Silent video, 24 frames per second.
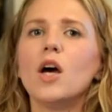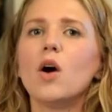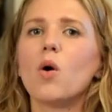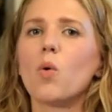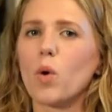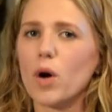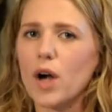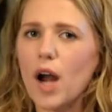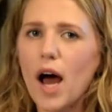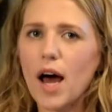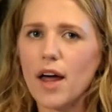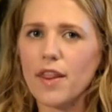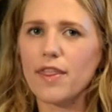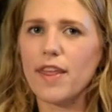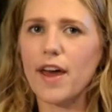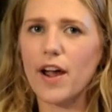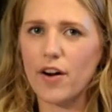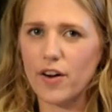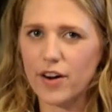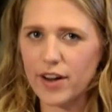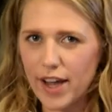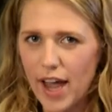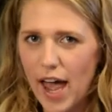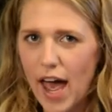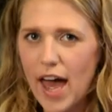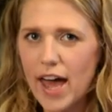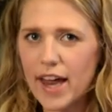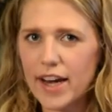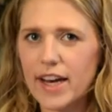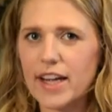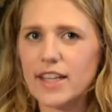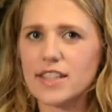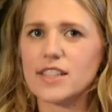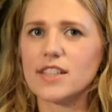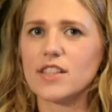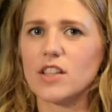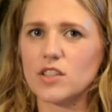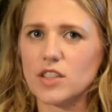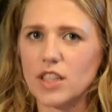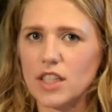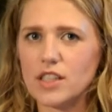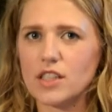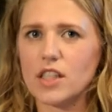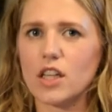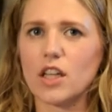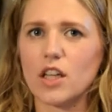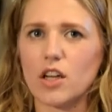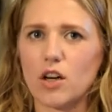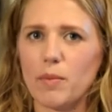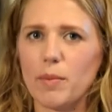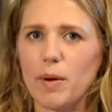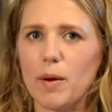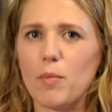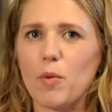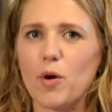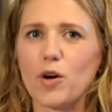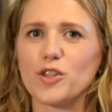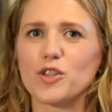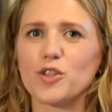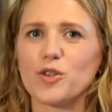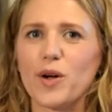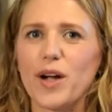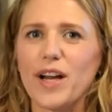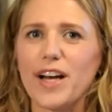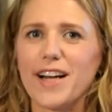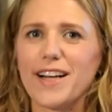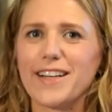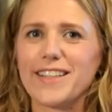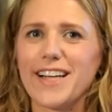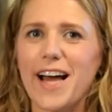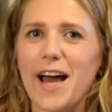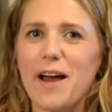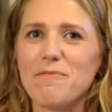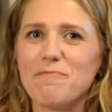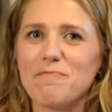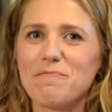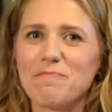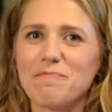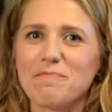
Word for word: We're not there yet. It still needs a little bit more straining time.